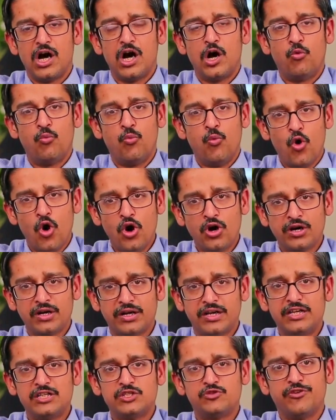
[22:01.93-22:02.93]
A
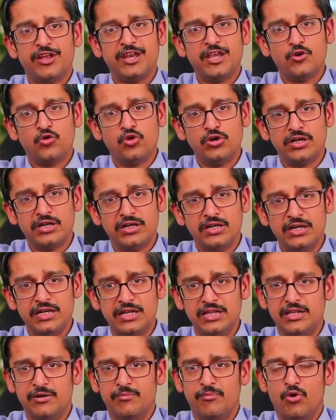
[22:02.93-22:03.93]
walk is very good early
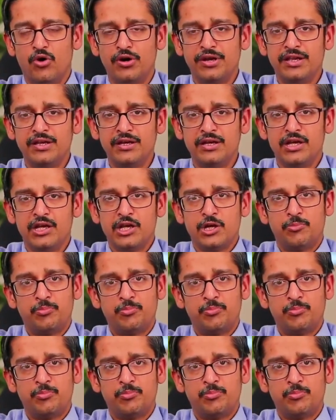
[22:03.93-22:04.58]
in the morning,